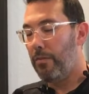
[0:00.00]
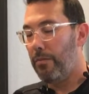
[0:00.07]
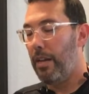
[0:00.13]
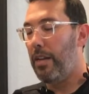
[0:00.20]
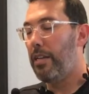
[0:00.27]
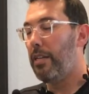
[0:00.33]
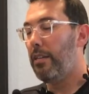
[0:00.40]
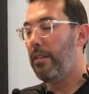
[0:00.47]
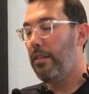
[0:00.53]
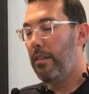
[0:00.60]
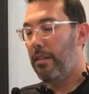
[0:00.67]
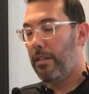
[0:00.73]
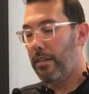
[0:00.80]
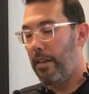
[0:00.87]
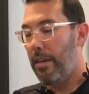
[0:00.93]
Ready,
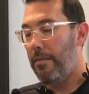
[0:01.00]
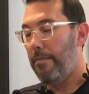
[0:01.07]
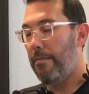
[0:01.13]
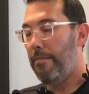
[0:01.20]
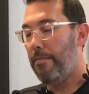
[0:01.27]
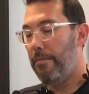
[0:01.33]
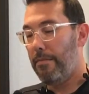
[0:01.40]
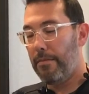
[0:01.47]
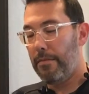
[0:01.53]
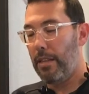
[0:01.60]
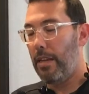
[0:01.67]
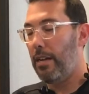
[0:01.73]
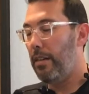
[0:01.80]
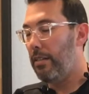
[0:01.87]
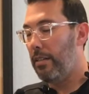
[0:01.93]
go,
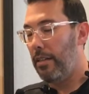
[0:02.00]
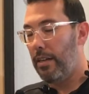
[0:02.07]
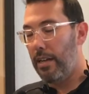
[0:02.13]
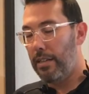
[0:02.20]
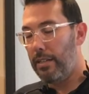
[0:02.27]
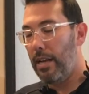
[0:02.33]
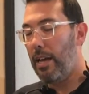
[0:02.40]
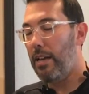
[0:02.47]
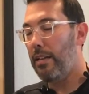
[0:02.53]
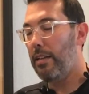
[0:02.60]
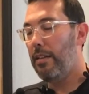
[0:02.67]
da da da da da.